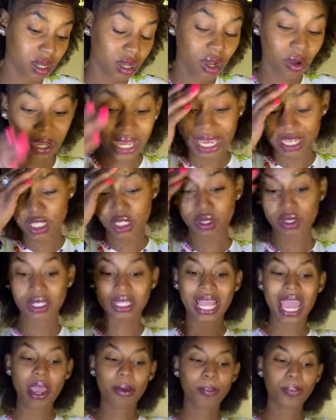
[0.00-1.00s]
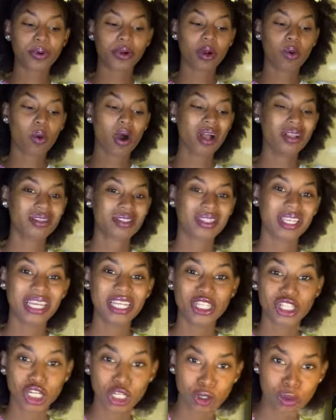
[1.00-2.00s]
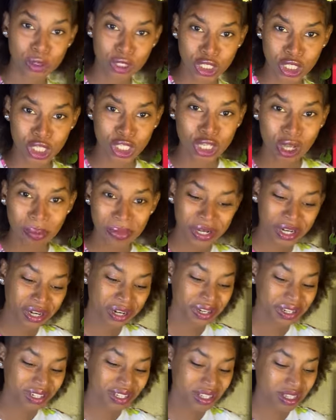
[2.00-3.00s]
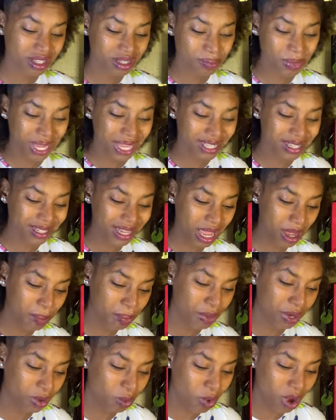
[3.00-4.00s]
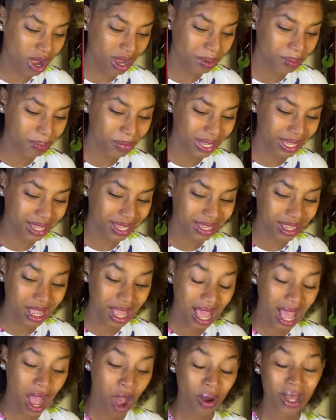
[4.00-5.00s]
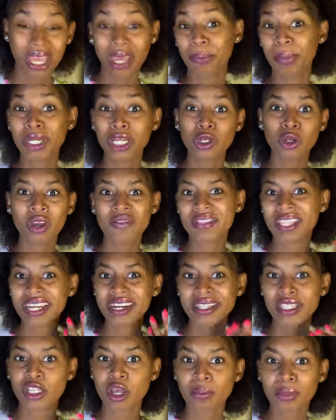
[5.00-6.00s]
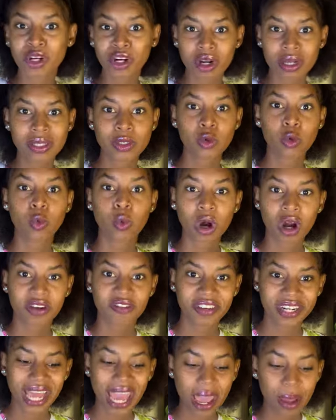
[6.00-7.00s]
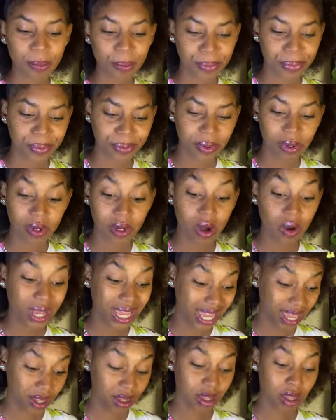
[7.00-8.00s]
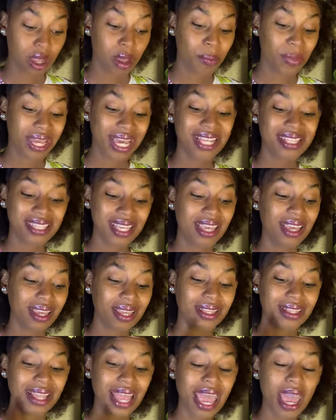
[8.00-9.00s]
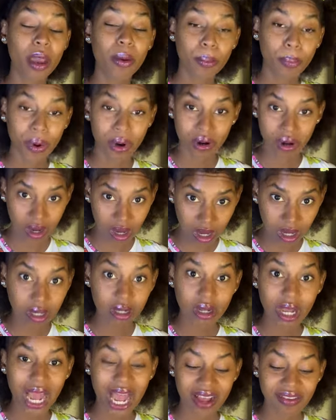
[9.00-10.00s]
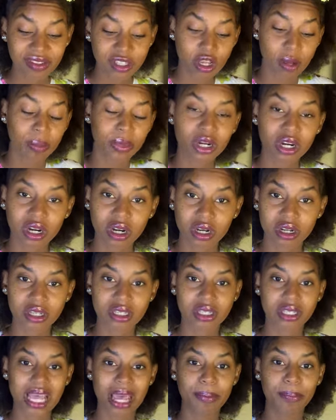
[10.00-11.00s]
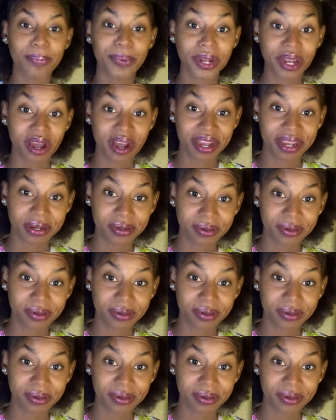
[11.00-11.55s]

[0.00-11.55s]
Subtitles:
Okay, so the Emperor wants to introduce you to some girls. Me getting the Emperor want. Okay, me don't know if there's some girls who work for the Emperor. Okay, me getting the Emperor have some girls employed.